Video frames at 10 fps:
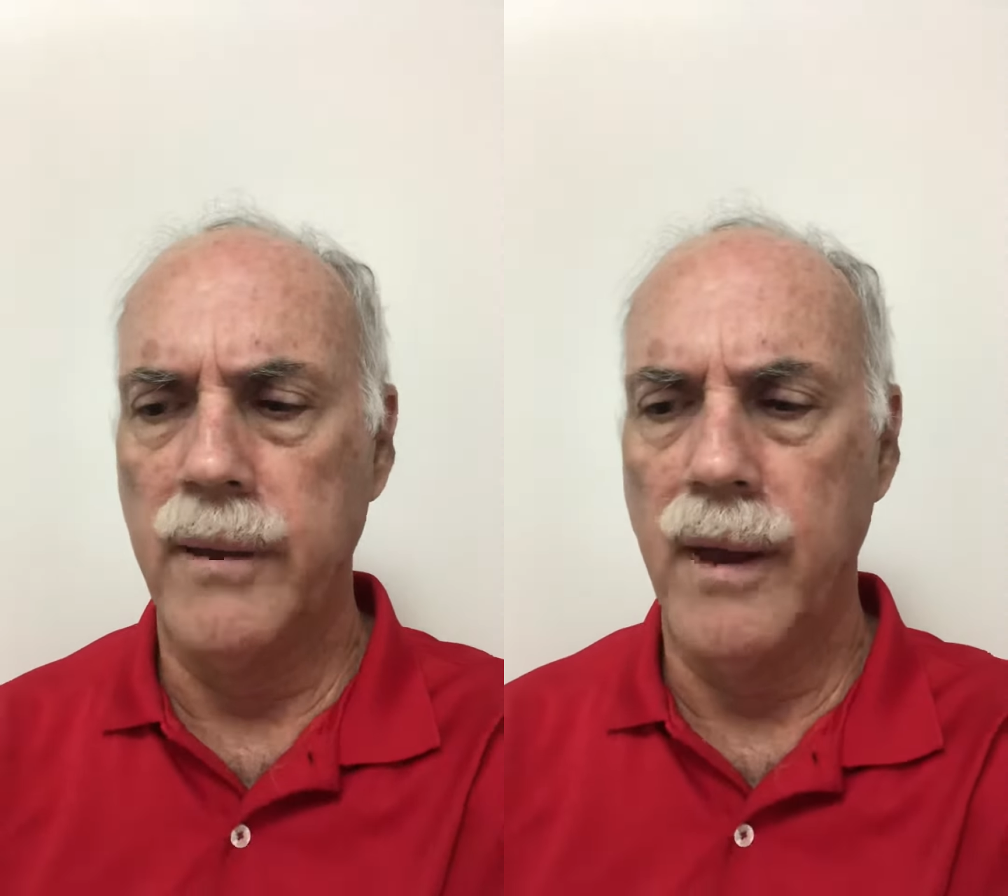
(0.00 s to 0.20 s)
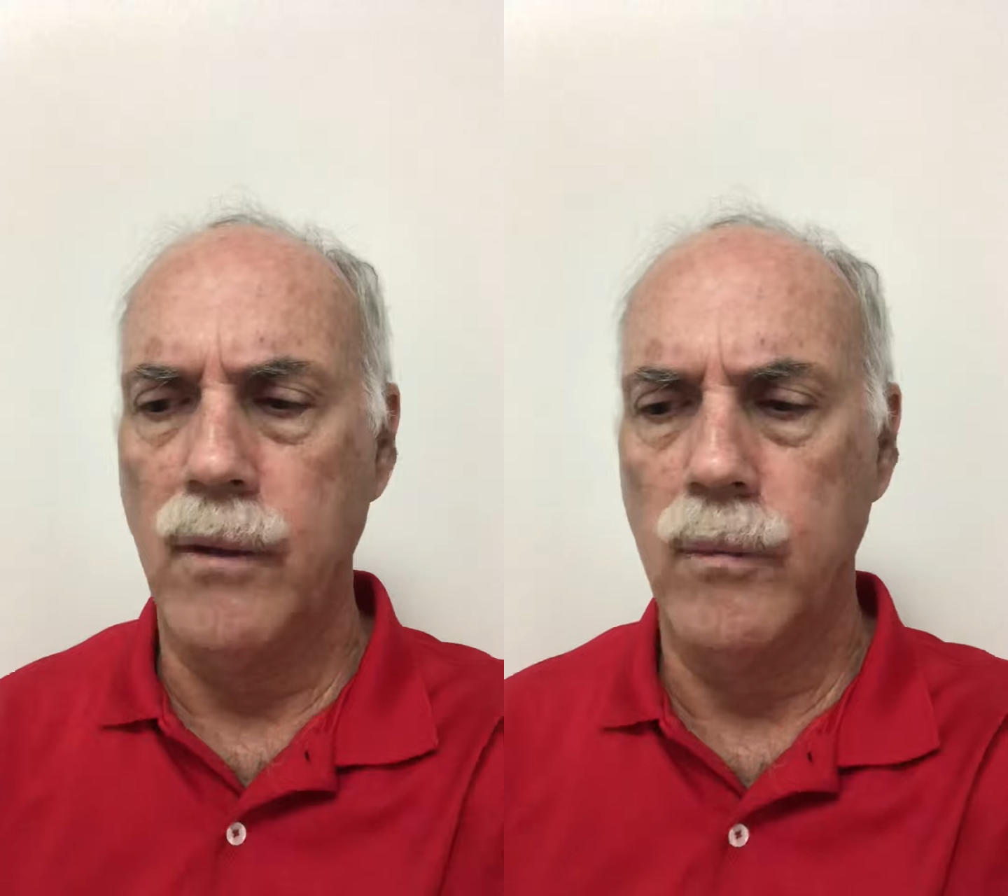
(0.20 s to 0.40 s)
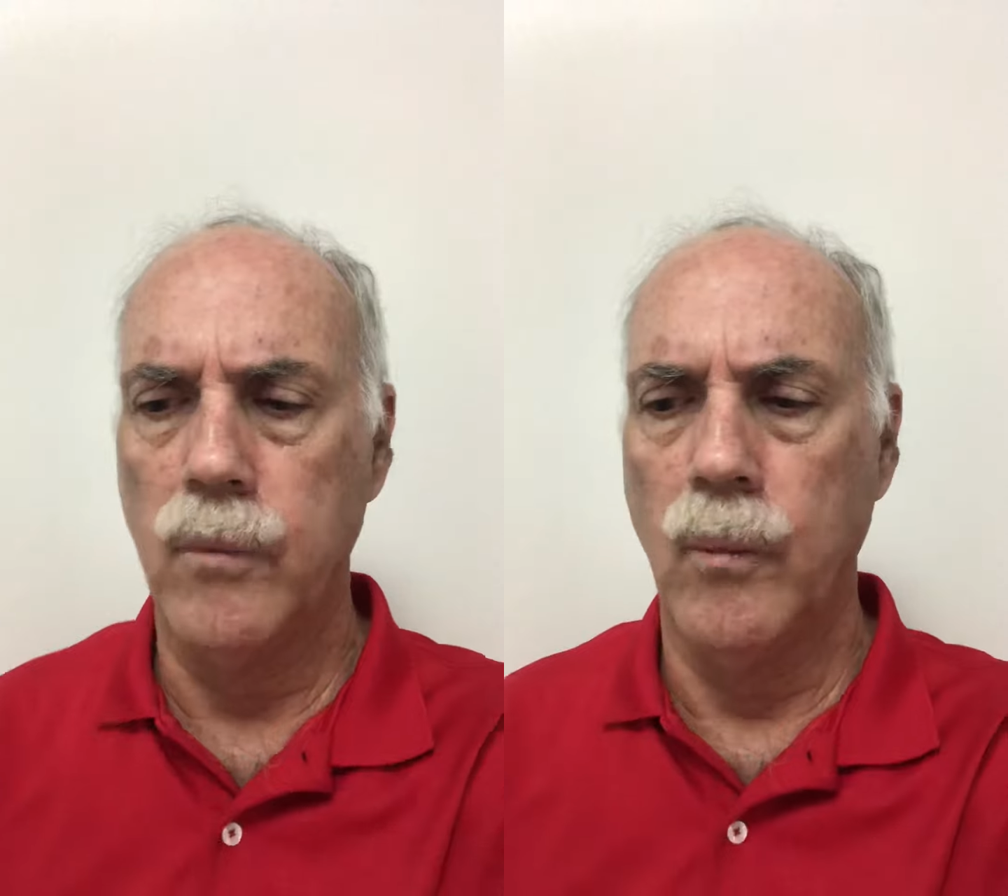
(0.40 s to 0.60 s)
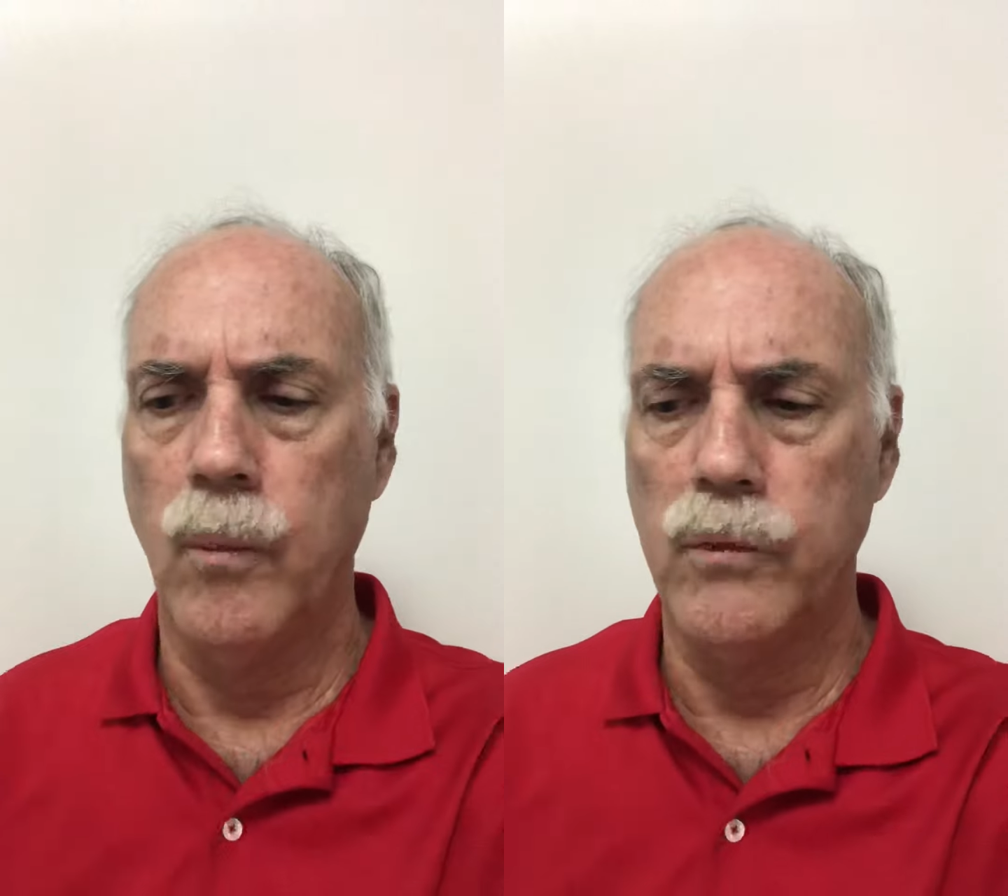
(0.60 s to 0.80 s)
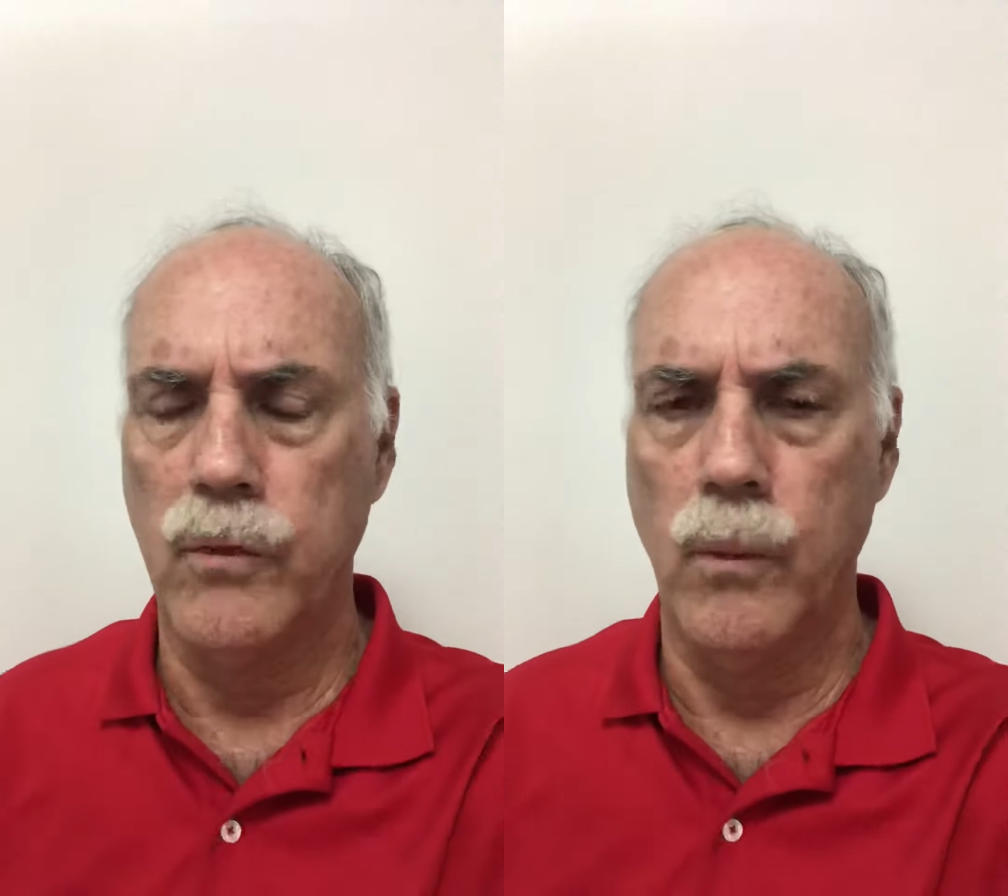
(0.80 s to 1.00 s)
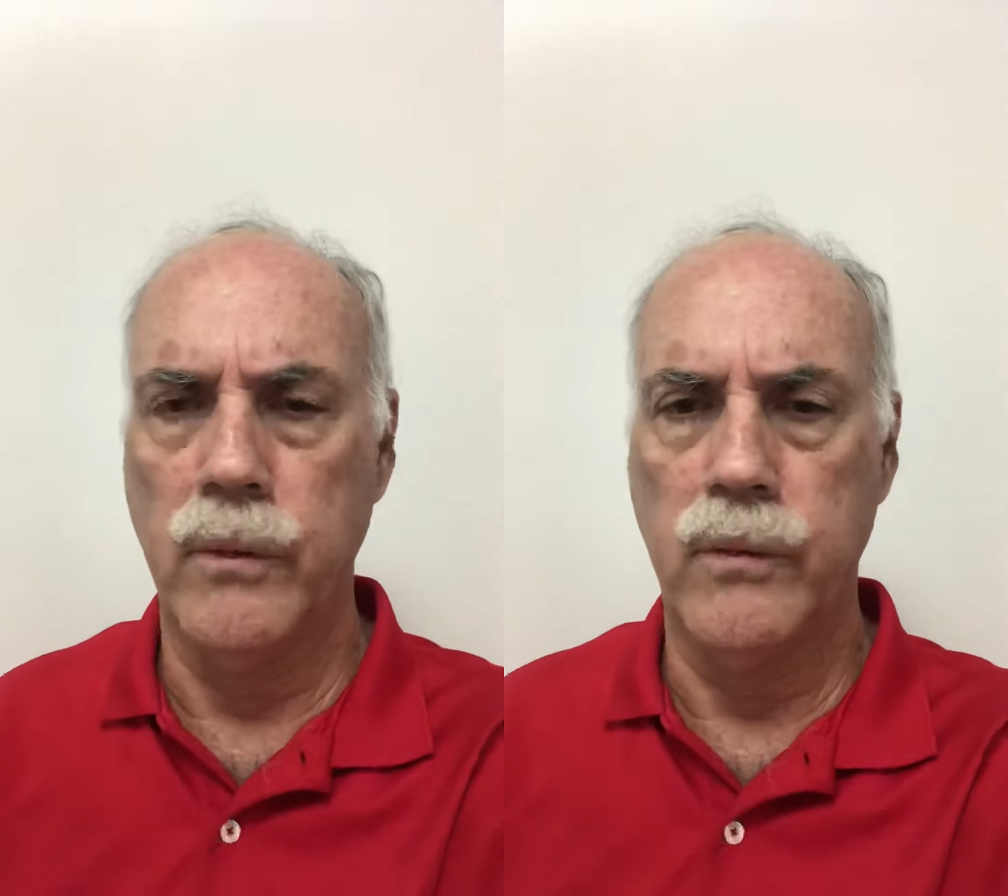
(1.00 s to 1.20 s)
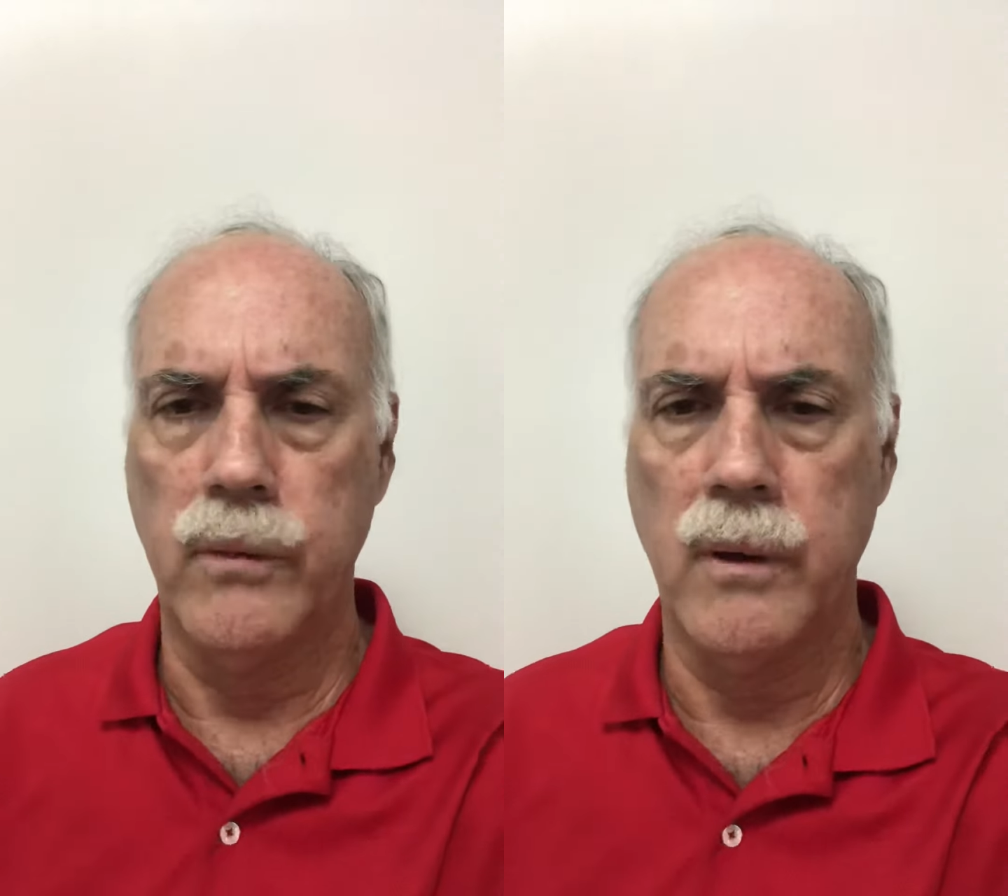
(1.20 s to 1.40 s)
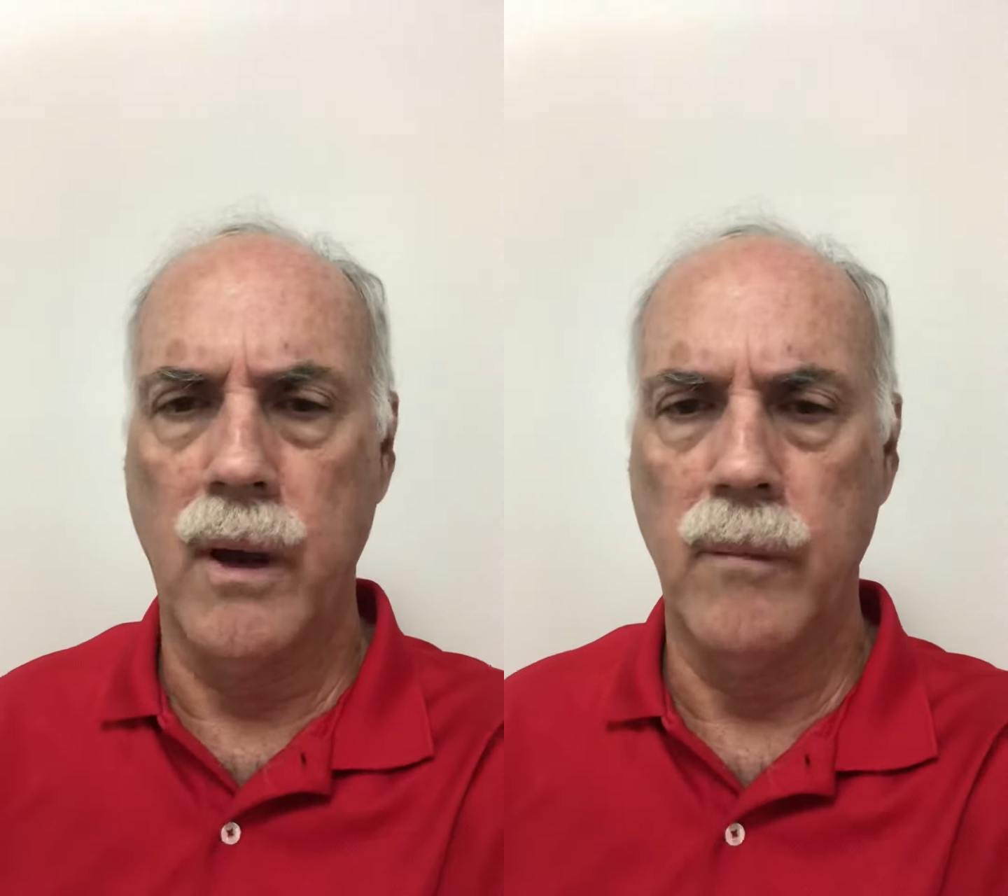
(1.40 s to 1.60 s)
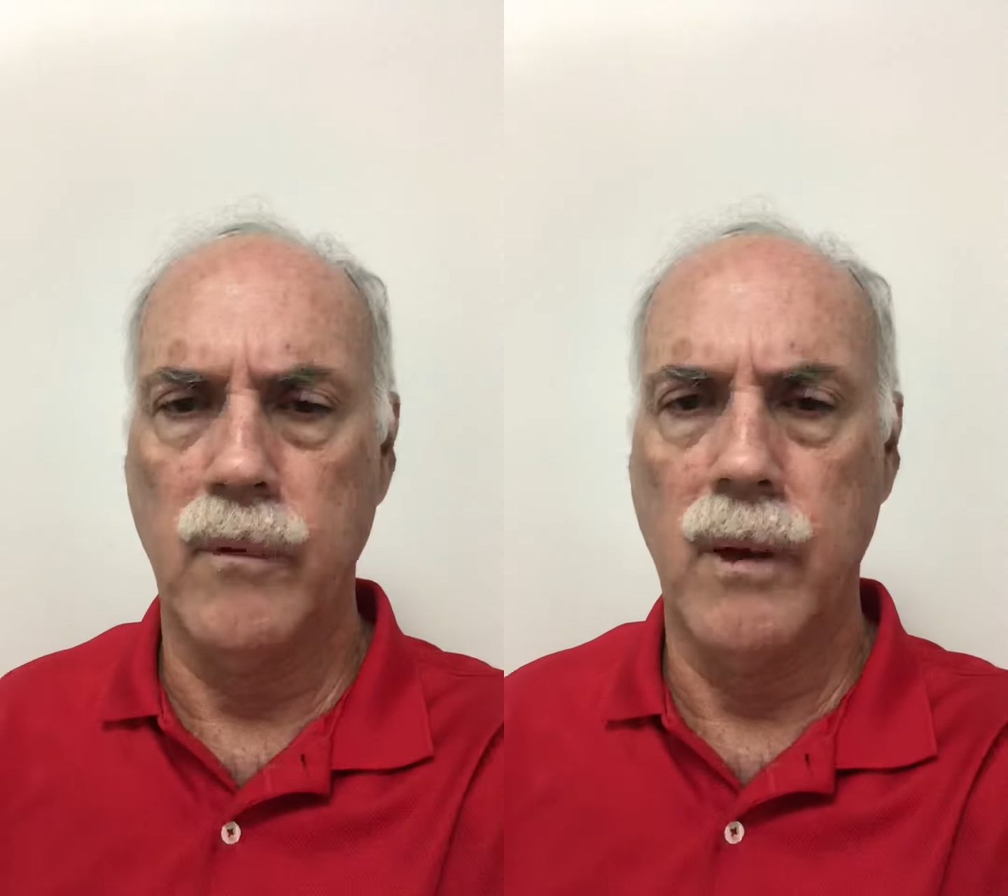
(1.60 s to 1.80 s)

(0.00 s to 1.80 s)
Dowd was going to cut.